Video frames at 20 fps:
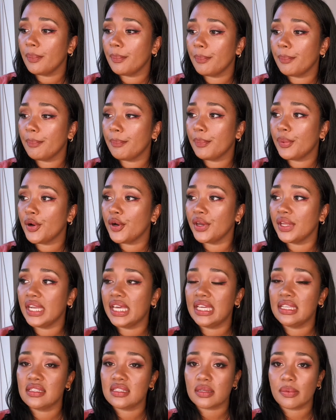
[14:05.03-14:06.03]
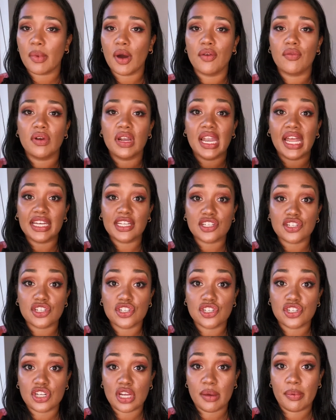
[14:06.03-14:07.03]
putting it into my
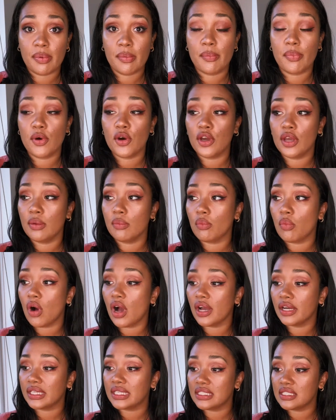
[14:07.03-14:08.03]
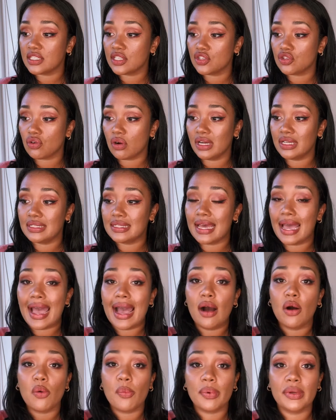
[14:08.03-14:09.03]
relationship and putting work into trying to
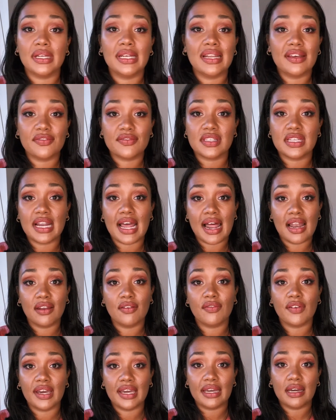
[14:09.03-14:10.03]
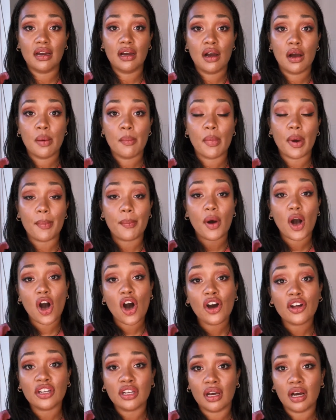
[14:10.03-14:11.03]
help and lift and elevate my
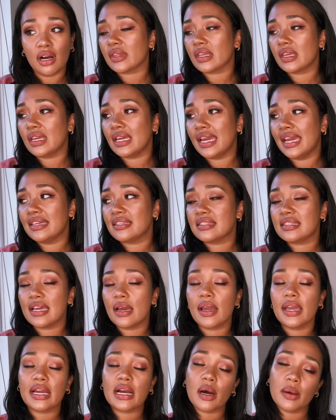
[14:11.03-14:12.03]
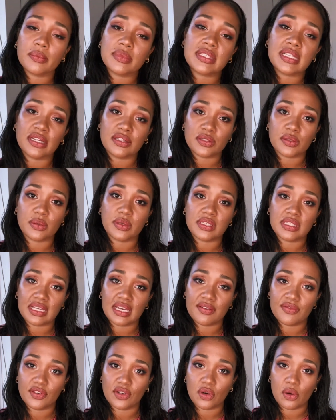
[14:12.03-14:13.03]
partner, it comes down to a
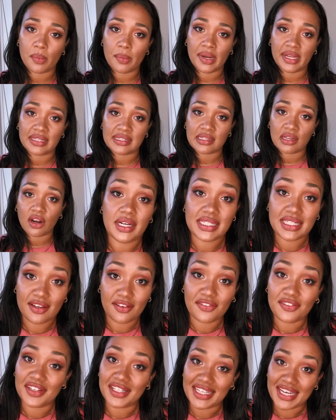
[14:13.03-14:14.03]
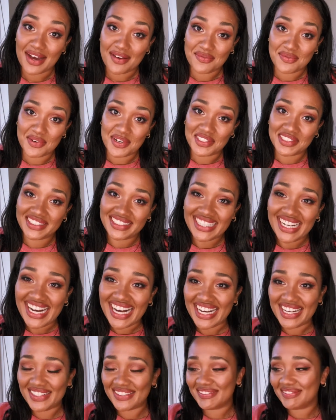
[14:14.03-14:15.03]
savior complex, and I definitely have one.
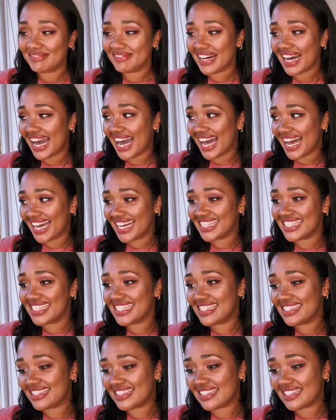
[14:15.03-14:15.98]
And